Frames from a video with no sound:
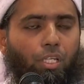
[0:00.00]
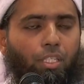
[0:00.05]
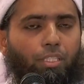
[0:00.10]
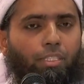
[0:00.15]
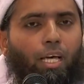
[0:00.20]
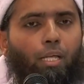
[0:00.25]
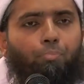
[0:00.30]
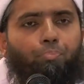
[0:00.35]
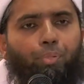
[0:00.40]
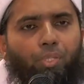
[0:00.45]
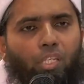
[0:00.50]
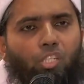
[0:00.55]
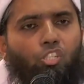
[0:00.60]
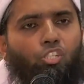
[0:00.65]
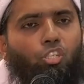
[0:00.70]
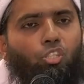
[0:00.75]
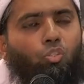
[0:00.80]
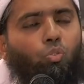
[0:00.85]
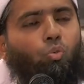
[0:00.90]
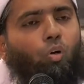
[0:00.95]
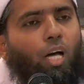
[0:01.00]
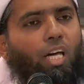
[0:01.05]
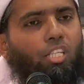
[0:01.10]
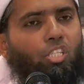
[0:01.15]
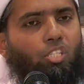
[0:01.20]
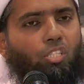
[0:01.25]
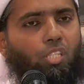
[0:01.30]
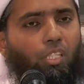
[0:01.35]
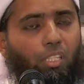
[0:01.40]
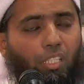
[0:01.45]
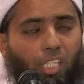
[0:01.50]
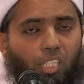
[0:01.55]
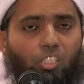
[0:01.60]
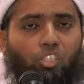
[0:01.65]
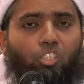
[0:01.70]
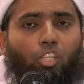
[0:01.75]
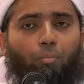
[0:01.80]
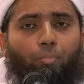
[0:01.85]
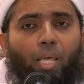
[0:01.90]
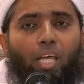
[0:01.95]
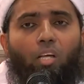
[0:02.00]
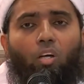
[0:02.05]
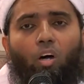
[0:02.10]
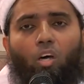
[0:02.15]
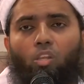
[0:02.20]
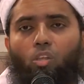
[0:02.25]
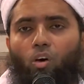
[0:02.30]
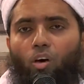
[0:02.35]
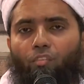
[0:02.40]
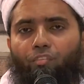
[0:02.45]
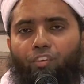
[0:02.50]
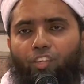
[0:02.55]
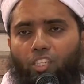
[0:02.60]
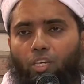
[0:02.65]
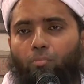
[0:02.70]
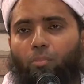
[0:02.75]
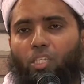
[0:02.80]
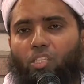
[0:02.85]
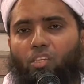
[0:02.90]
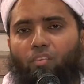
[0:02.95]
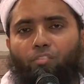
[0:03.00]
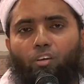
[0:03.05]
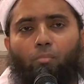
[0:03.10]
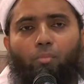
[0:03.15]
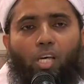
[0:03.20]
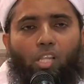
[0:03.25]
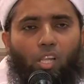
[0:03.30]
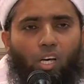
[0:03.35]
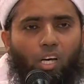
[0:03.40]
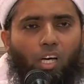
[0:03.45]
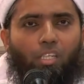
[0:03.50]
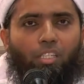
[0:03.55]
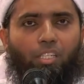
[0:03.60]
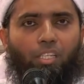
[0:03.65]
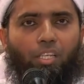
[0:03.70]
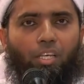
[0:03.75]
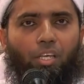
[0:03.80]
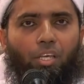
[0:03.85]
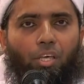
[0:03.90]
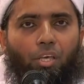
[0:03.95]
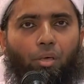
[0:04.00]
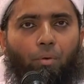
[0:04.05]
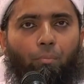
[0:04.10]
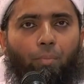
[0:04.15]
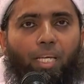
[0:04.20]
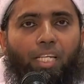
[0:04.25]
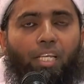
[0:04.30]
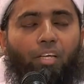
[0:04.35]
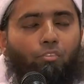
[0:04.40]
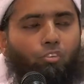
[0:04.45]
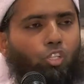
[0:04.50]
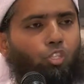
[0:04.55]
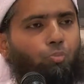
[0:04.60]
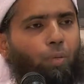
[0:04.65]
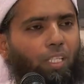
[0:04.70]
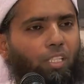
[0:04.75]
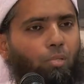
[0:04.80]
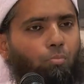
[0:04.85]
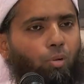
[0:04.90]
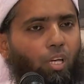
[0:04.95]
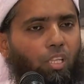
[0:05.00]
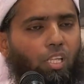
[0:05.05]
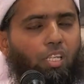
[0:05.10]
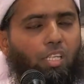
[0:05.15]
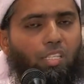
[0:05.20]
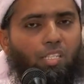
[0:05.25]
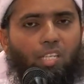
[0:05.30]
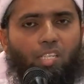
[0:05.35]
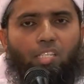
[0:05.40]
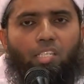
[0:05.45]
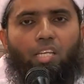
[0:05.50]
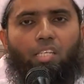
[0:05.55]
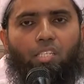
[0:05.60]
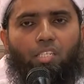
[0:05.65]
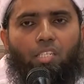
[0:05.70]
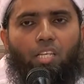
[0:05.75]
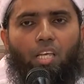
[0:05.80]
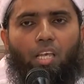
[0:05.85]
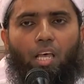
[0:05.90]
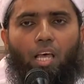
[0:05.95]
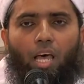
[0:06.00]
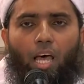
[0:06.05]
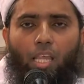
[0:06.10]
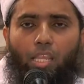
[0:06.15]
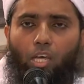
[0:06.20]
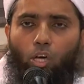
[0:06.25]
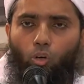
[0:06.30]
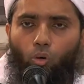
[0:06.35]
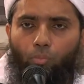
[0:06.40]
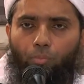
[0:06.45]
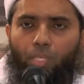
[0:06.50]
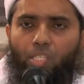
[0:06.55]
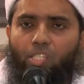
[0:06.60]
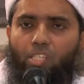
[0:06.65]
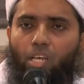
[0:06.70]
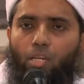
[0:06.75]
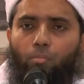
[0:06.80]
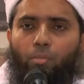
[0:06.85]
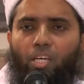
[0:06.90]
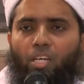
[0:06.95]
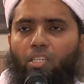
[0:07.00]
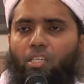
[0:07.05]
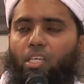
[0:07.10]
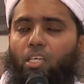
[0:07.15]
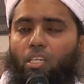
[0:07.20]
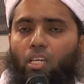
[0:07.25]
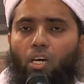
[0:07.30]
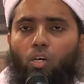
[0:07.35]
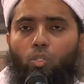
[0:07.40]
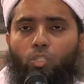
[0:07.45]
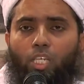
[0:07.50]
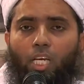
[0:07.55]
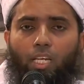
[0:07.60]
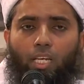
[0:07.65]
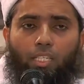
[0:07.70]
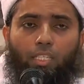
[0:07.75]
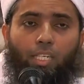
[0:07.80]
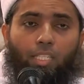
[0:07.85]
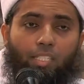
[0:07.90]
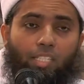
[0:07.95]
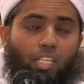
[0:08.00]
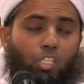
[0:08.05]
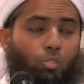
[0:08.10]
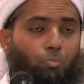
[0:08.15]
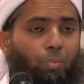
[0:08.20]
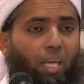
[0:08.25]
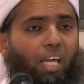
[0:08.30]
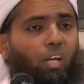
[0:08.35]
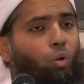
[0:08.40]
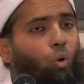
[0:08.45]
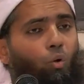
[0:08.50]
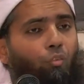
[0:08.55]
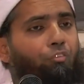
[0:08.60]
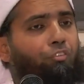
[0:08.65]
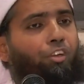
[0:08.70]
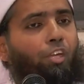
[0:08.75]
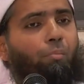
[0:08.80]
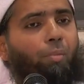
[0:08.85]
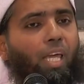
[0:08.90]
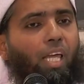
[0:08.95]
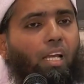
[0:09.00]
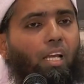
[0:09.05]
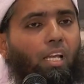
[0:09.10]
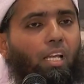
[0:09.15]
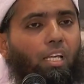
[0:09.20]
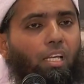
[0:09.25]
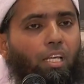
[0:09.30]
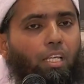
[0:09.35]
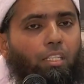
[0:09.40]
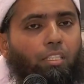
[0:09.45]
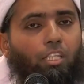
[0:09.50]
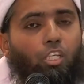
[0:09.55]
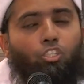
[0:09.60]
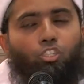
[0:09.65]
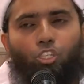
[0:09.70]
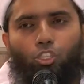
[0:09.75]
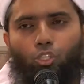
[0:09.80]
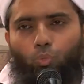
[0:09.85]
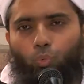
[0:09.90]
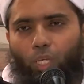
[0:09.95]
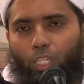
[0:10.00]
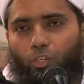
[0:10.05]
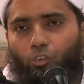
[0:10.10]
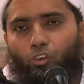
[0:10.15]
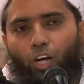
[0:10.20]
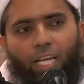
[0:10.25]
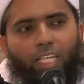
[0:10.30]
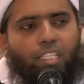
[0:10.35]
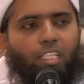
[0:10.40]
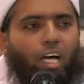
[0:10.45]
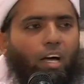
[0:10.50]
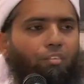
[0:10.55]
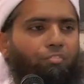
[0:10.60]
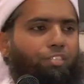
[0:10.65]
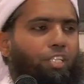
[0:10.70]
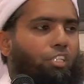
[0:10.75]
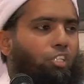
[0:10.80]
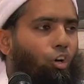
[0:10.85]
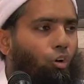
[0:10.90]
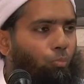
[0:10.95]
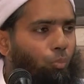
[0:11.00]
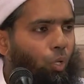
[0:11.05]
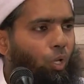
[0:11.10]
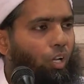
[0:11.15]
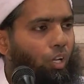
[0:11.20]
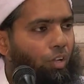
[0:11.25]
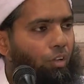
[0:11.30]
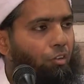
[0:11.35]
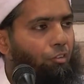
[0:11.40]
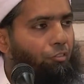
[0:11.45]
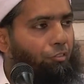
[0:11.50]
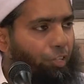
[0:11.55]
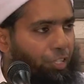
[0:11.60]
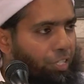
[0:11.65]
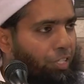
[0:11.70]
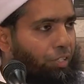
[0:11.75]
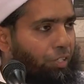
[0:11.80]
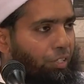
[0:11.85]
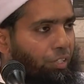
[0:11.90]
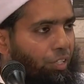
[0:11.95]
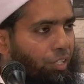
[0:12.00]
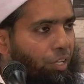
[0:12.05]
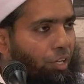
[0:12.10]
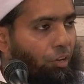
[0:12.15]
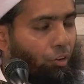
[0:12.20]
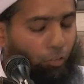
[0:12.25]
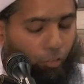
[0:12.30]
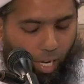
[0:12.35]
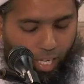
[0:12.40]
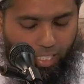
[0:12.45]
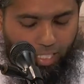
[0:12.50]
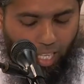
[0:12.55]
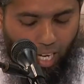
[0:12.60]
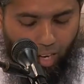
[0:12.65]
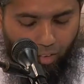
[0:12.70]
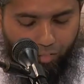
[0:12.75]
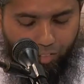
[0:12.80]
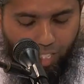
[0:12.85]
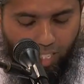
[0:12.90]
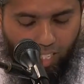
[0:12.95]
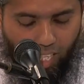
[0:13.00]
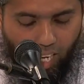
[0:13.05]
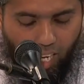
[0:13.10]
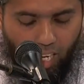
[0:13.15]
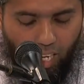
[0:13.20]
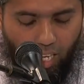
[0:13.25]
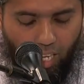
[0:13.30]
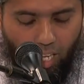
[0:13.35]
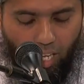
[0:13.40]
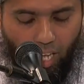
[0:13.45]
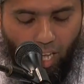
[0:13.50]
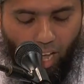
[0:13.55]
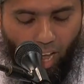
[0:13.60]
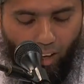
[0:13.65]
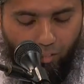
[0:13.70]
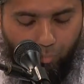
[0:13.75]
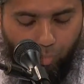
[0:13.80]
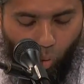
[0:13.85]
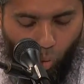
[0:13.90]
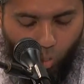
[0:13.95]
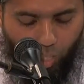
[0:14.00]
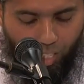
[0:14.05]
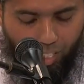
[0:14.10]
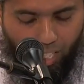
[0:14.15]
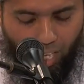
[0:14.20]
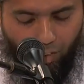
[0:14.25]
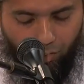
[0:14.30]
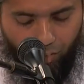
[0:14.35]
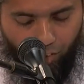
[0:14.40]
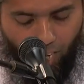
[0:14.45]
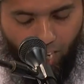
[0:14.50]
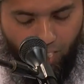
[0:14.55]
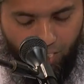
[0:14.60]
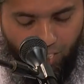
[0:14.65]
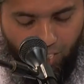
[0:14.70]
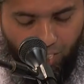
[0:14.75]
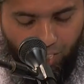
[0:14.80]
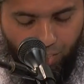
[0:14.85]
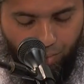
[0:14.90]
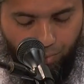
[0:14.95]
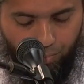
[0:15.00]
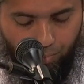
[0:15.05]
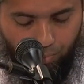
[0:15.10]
That person who needs to make qada for the month of Ramadan, my dear respected brothers and sisters, Hadha Ummi Salma radiallahu ta'ala anha says, male or female, they should do it right after yawm al-fitr, right after they have broken their fast.